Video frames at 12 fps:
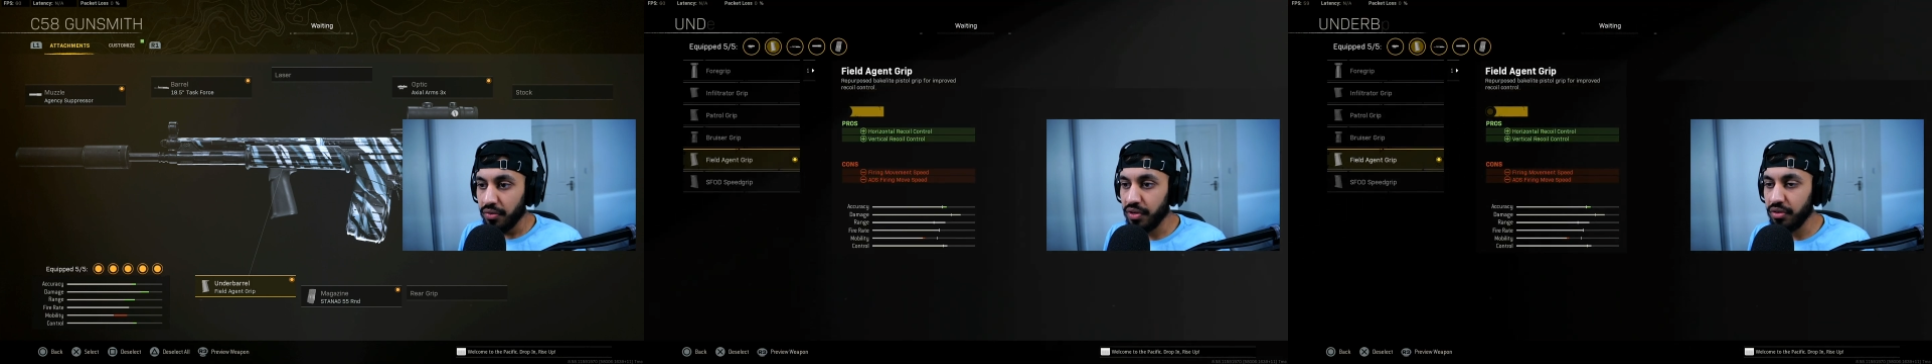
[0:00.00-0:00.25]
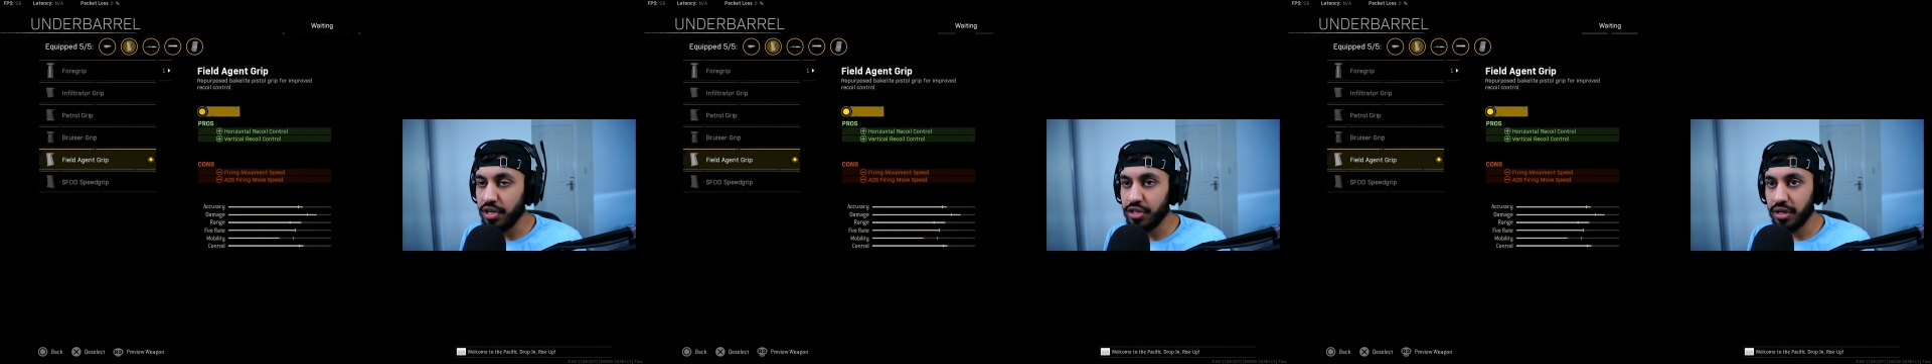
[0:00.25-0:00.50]

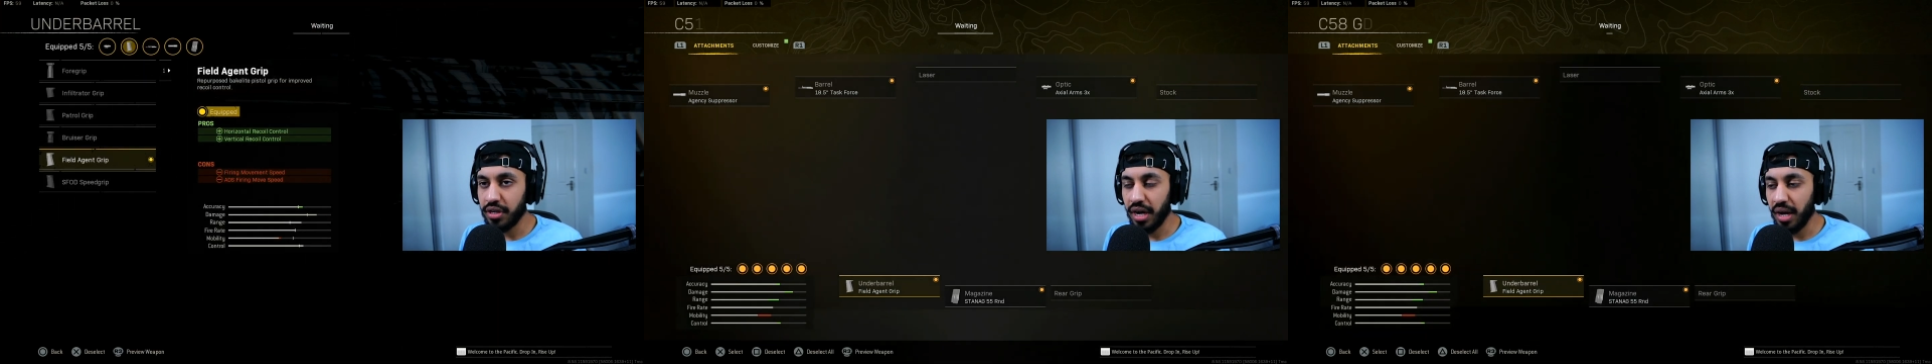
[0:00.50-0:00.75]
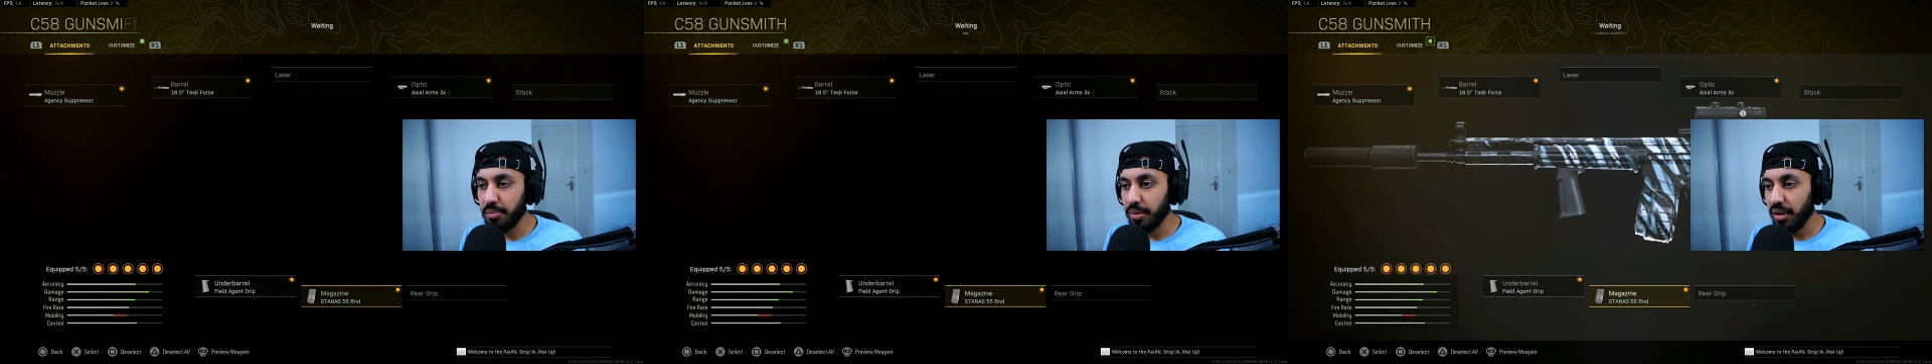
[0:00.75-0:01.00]
Field agent
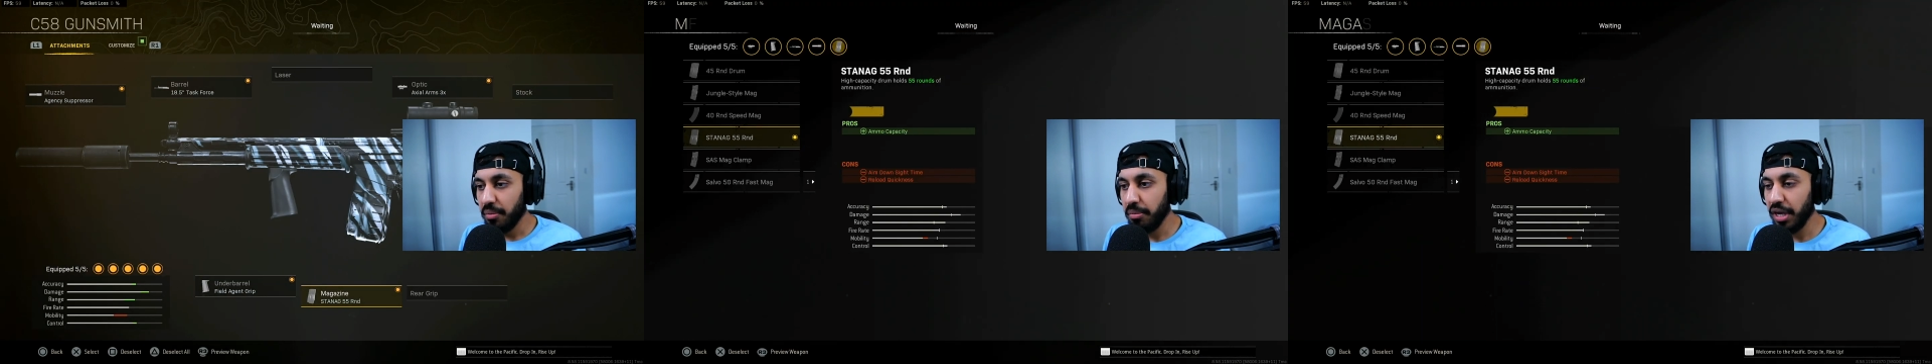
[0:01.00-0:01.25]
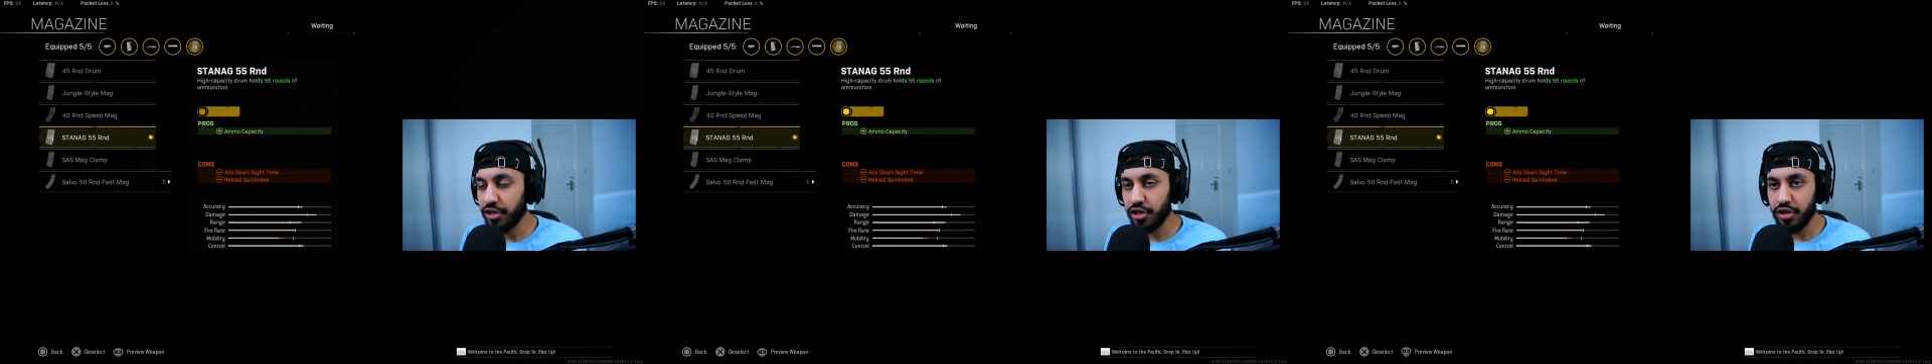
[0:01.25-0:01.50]
grip,
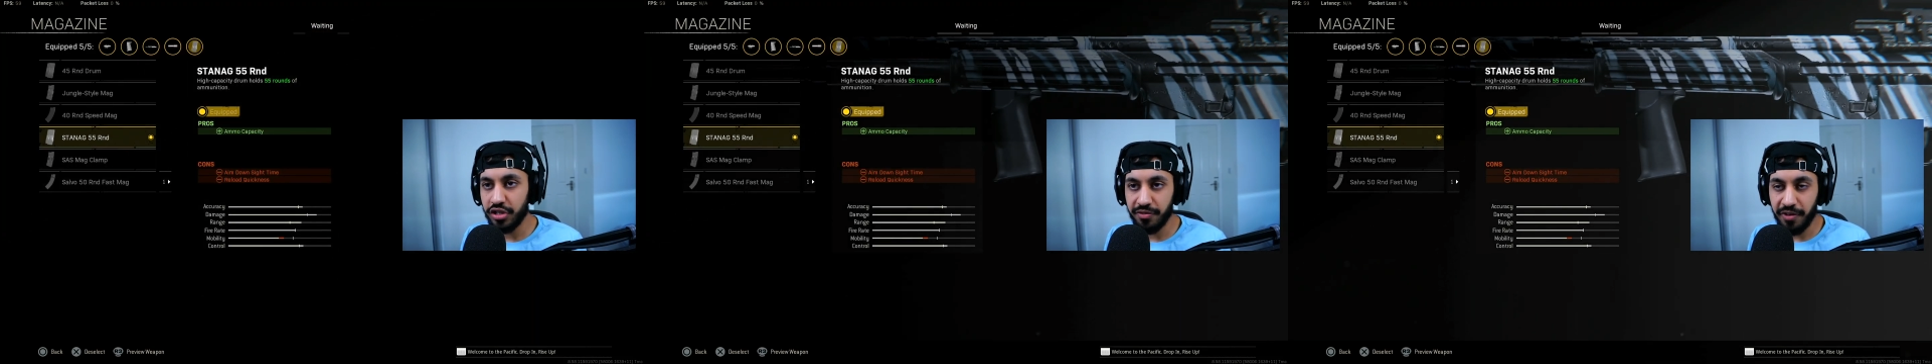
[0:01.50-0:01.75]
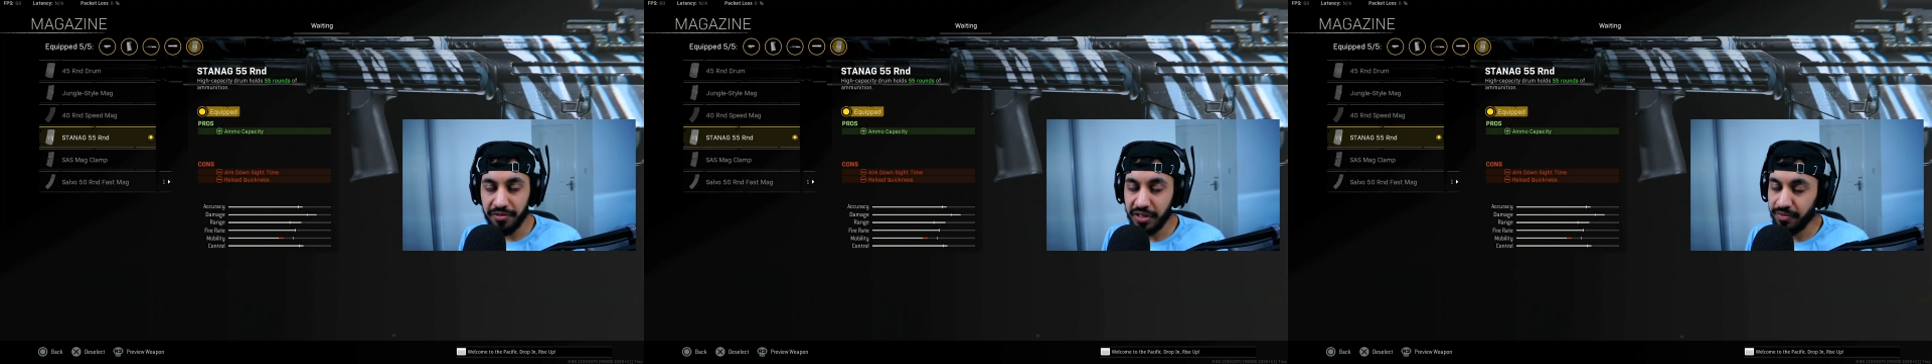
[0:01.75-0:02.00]
make sure you're using the
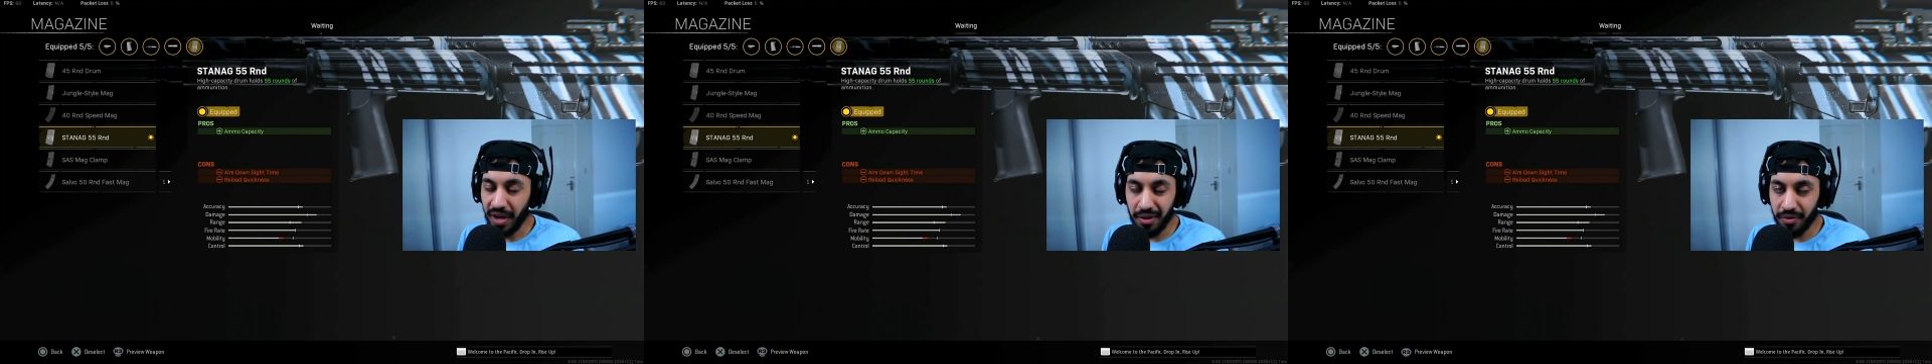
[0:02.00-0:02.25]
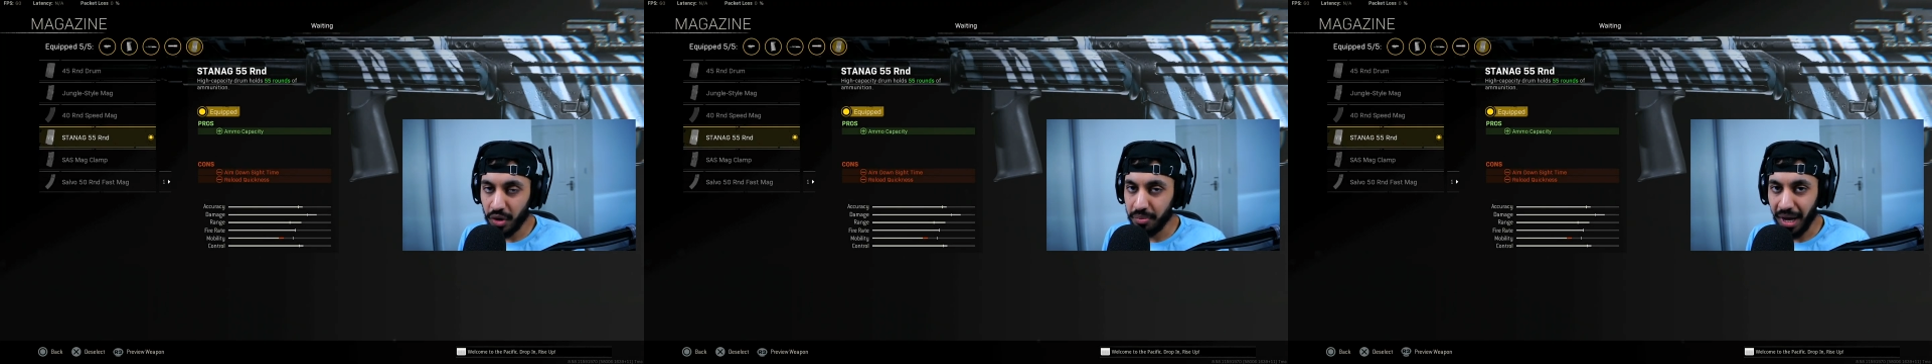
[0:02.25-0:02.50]

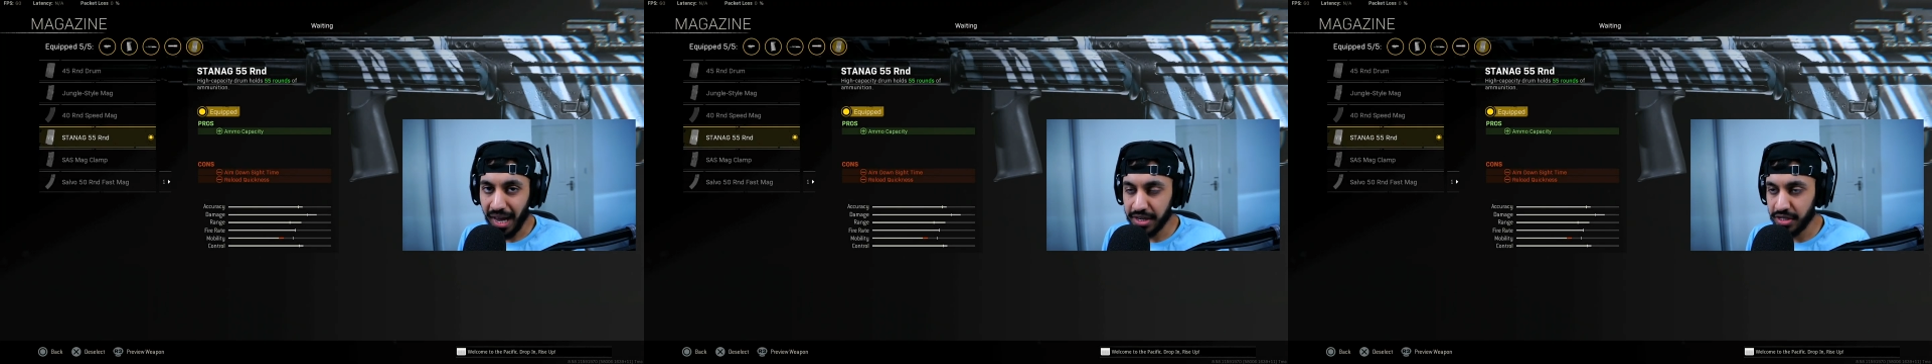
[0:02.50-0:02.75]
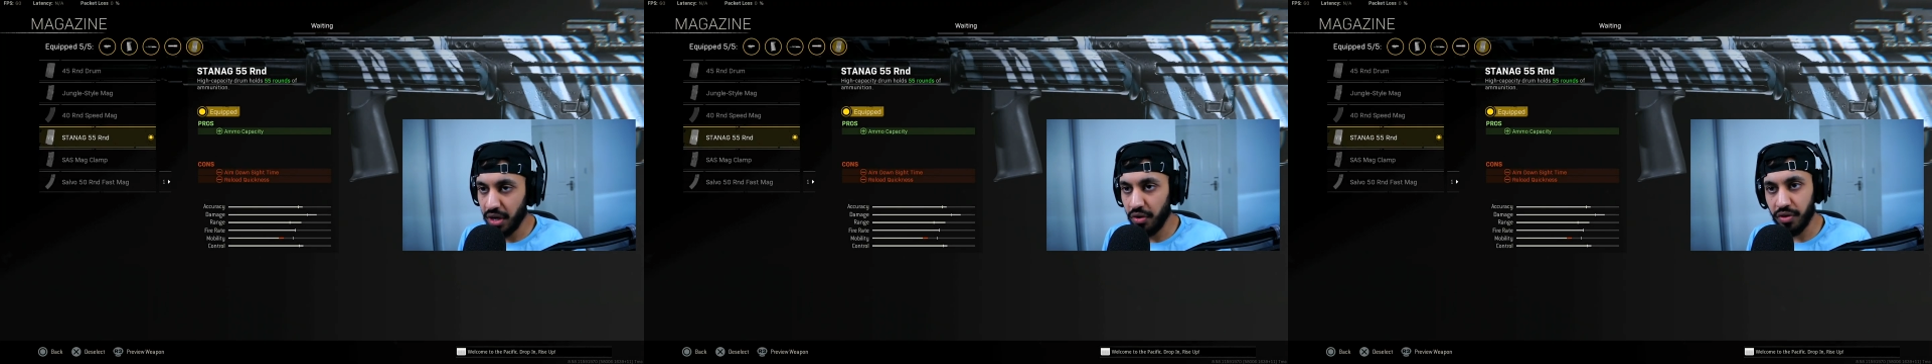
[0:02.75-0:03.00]
55 round mags now.